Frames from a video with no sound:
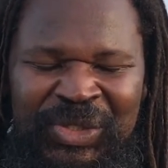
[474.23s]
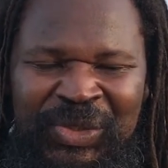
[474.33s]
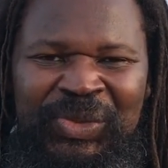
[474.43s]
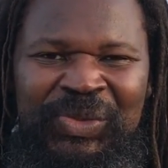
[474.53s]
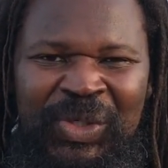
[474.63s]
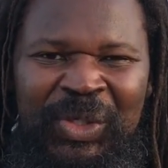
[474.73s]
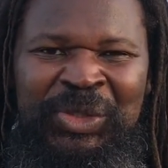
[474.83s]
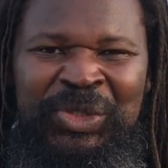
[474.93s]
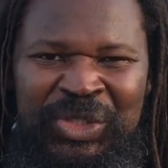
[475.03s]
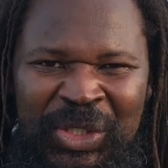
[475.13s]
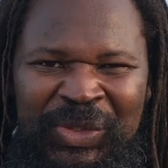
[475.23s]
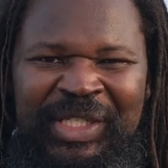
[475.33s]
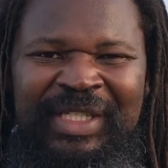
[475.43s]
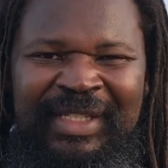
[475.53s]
you on your journey,